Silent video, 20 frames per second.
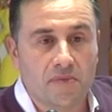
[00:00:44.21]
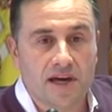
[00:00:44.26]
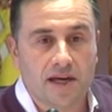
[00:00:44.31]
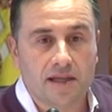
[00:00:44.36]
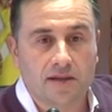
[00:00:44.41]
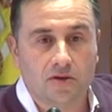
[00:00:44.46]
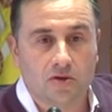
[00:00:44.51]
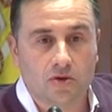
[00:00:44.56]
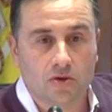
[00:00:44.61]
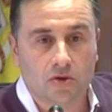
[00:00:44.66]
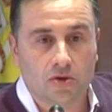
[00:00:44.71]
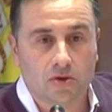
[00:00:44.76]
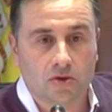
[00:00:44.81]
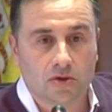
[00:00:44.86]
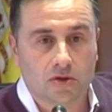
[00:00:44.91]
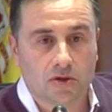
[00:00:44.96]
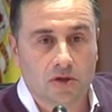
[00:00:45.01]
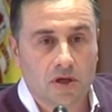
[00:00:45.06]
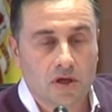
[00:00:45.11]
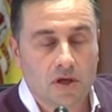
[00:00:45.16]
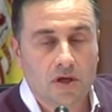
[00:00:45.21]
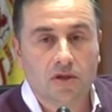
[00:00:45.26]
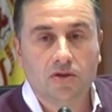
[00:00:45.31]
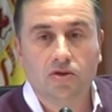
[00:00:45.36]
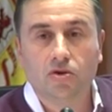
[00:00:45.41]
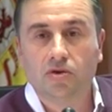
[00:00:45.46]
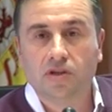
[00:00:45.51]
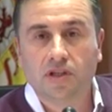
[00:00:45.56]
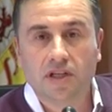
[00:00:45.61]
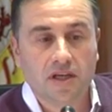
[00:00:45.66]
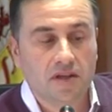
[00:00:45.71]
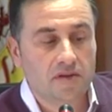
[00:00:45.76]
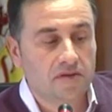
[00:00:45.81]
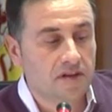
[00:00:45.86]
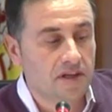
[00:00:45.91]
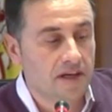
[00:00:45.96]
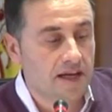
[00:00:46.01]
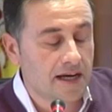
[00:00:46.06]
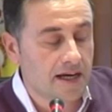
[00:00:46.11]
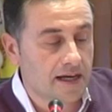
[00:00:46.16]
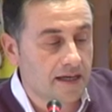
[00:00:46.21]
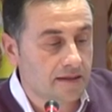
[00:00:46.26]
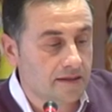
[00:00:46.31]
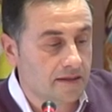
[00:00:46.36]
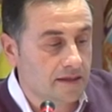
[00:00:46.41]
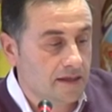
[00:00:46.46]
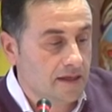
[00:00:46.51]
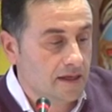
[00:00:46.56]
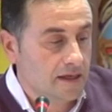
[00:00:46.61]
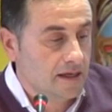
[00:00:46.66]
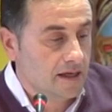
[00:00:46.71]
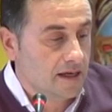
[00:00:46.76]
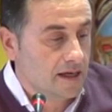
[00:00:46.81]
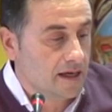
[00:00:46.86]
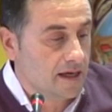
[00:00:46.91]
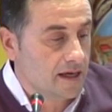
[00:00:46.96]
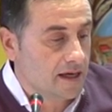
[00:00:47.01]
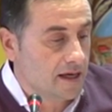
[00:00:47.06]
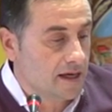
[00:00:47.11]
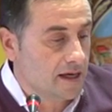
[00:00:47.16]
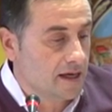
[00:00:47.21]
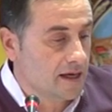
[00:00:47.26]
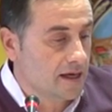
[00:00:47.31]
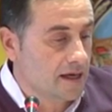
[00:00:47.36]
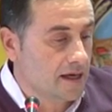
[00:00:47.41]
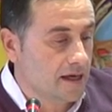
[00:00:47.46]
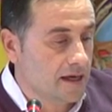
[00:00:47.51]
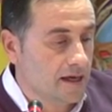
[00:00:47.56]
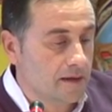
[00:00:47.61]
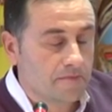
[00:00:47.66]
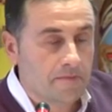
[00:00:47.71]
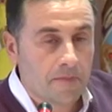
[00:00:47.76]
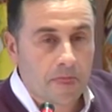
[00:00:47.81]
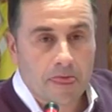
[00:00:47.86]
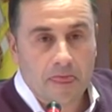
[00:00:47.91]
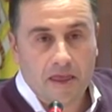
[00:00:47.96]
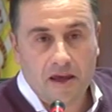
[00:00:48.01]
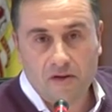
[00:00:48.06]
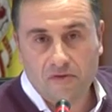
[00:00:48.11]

through the publishing of documents,